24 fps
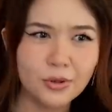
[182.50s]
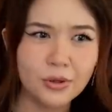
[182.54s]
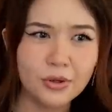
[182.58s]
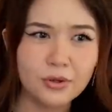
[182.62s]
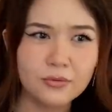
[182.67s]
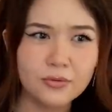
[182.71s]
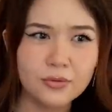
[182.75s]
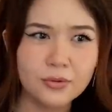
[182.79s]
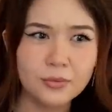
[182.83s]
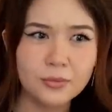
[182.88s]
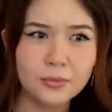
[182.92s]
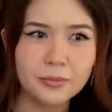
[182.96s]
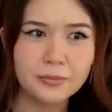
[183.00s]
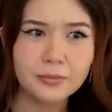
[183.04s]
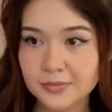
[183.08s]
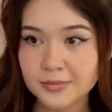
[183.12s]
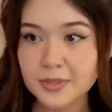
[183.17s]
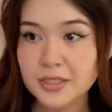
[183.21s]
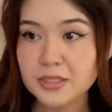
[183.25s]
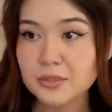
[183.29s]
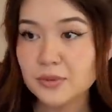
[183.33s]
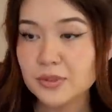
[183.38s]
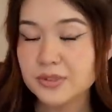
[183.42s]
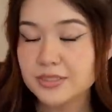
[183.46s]
all of you.
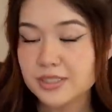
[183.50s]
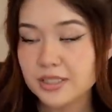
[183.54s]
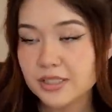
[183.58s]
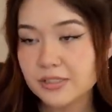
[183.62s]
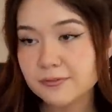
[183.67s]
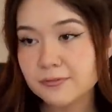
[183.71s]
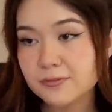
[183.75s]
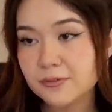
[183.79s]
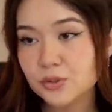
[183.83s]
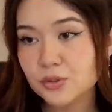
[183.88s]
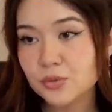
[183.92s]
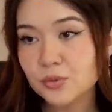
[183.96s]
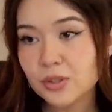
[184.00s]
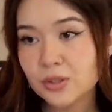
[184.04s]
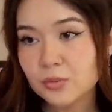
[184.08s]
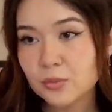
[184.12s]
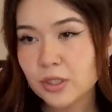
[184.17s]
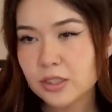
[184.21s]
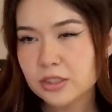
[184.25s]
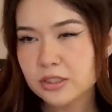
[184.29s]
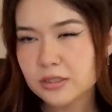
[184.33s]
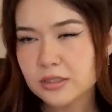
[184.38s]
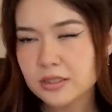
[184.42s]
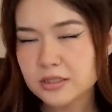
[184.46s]
Anyways, if you are
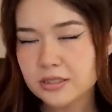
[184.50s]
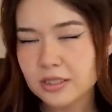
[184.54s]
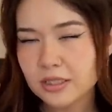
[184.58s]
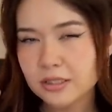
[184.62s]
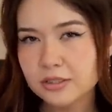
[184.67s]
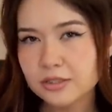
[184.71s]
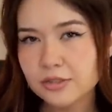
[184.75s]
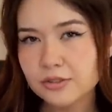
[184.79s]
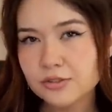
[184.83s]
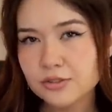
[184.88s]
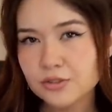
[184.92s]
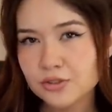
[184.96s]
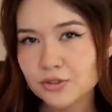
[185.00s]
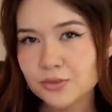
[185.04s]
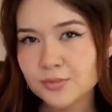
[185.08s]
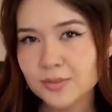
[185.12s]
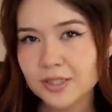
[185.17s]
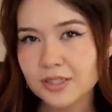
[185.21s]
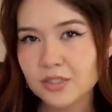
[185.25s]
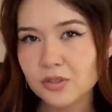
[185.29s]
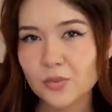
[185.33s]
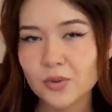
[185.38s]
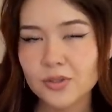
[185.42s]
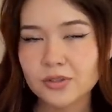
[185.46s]
watching this on YouTube and
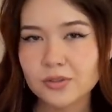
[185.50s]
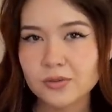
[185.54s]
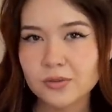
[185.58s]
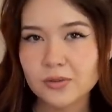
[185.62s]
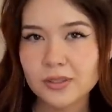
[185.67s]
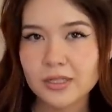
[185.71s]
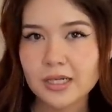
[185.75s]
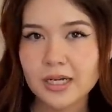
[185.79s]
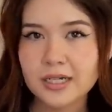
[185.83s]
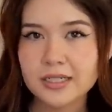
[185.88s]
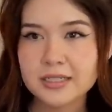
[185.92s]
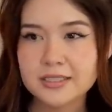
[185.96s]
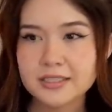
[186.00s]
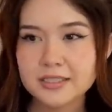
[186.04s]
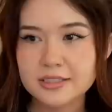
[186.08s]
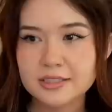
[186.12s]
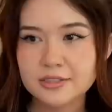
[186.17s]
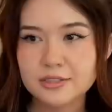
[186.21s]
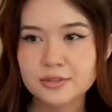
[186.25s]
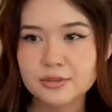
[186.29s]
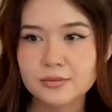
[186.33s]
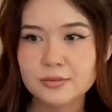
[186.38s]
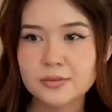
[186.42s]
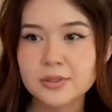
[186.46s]
you want early access
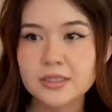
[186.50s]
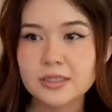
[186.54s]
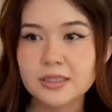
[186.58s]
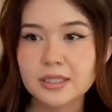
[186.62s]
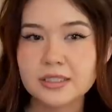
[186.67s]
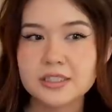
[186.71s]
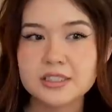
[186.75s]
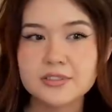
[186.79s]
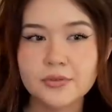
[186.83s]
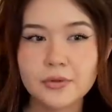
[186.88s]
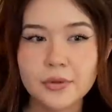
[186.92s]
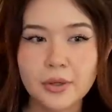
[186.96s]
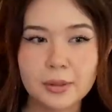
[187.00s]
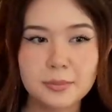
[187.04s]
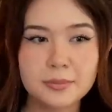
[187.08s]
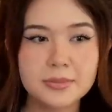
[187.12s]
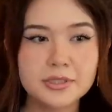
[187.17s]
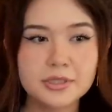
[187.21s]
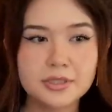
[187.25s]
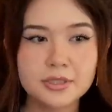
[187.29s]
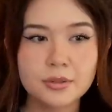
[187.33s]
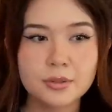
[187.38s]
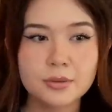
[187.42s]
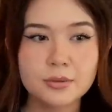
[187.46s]
to the next few
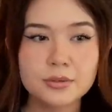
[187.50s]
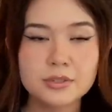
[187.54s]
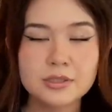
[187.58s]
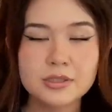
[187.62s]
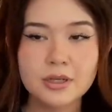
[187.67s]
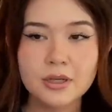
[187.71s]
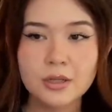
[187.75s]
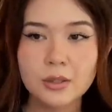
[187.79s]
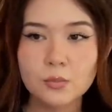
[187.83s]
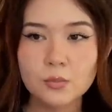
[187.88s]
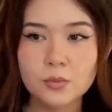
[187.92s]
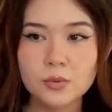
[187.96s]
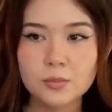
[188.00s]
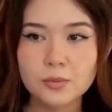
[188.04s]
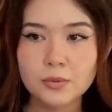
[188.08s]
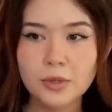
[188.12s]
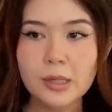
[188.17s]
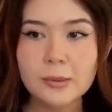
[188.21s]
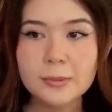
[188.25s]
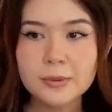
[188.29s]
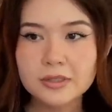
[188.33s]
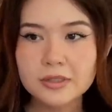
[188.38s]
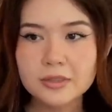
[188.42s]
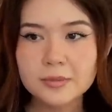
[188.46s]
episodes, we're
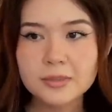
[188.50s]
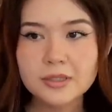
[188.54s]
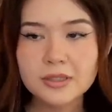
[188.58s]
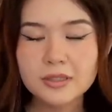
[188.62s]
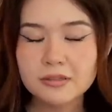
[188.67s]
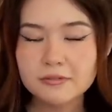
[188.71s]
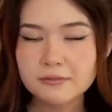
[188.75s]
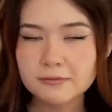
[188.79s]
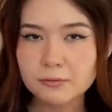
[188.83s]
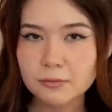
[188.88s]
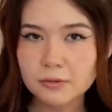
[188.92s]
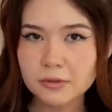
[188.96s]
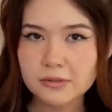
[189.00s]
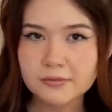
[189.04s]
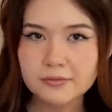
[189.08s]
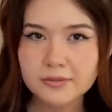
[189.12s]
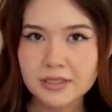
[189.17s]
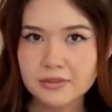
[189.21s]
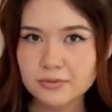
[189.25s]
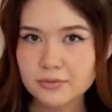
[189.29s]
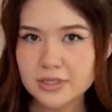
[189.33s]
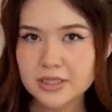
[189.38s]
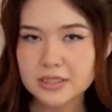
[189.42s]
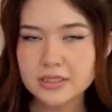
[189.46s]
probably going to be like four to five
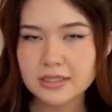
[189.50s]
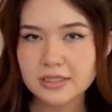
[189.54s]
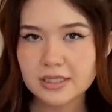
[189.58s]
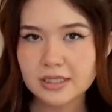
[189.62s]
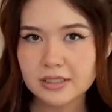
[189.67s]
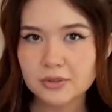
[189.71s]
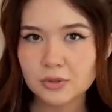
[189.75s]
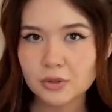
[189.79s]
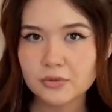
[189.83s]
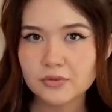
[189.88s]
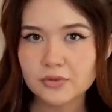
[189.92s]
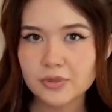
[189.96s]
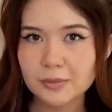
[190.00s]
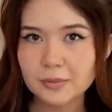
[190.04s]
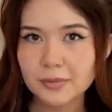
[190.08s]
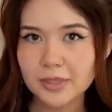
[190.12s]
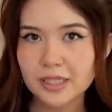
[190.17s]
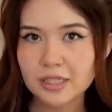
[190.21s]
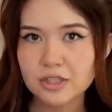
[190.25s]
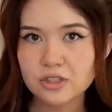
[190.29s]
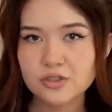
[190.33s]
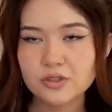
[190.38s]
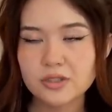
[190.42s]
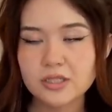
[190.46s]
weeks ahead over on
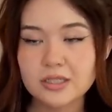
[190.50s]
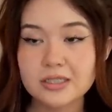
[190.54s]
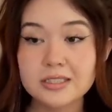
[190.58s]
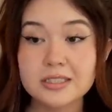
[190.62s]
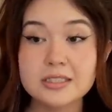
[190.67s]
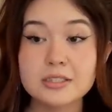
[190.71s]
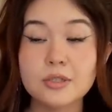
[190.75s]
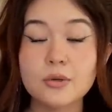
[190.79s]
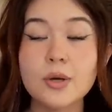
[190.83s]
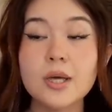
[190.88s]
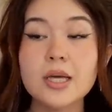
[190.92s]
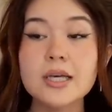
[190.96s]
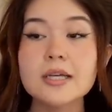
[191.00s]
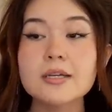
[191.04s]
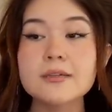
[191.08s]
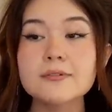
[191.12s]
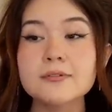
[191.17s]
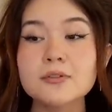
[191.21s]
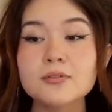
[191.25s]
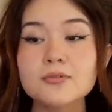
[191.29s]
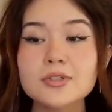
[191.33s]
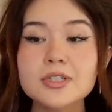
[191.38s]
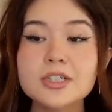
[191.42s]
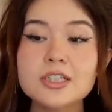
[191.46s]
Patreon, so feel
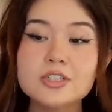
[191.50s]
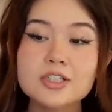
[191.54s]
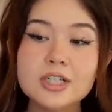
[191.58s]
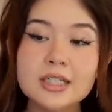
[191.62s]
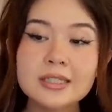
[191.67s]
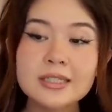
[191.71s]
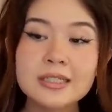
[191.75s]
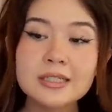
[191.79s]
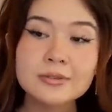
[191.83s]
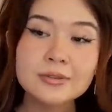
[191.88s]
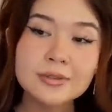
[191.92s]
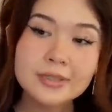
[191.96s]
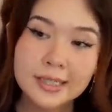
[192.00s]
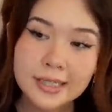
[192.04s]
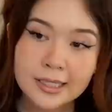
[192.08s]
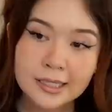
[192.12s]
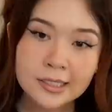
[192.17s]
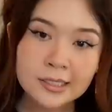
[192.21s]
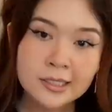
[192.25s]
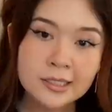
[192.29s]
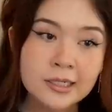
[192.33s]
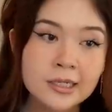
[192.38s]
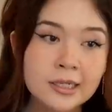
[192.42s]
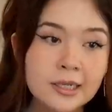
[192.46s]
free to check that out
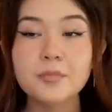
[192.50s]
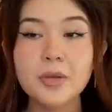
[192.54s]
there.